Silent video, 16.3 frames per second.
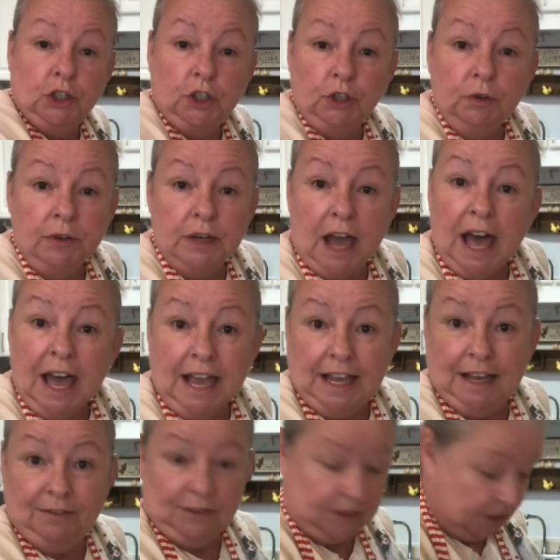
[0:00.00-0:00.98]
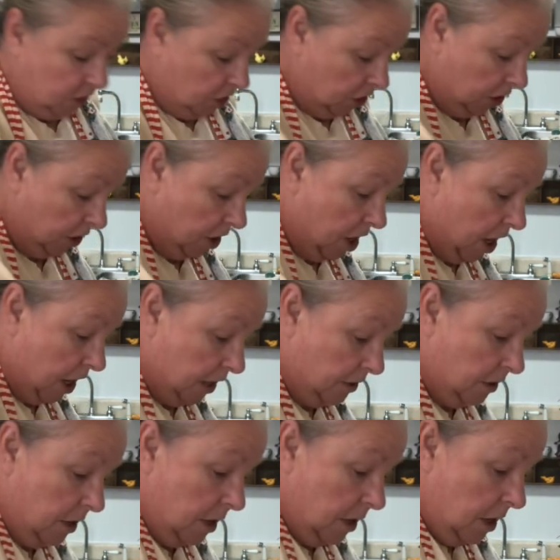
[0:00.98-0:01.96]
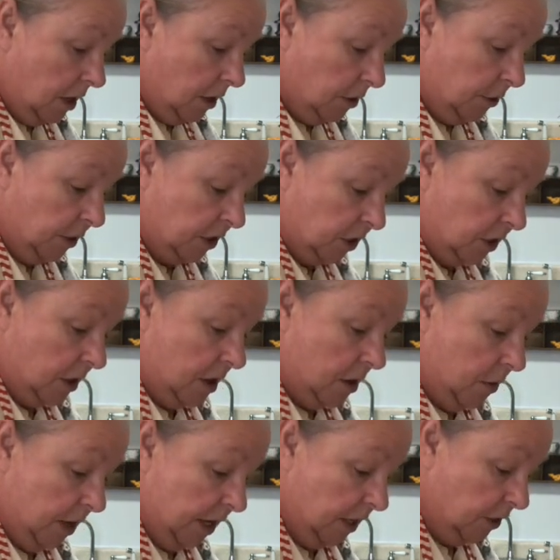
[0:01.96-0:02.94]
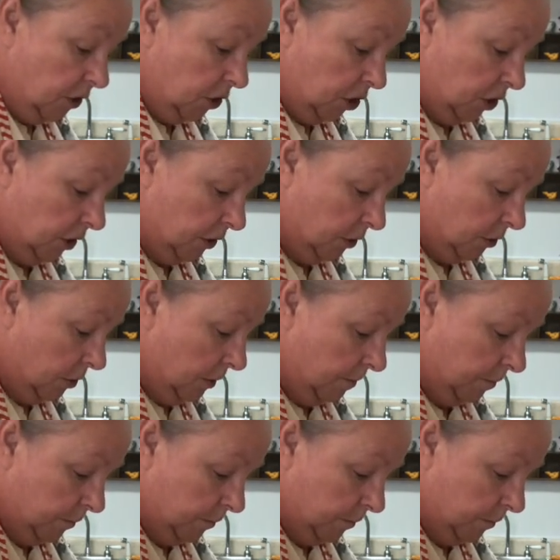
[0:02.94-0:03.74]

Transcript: 2 knives to cut Crisco into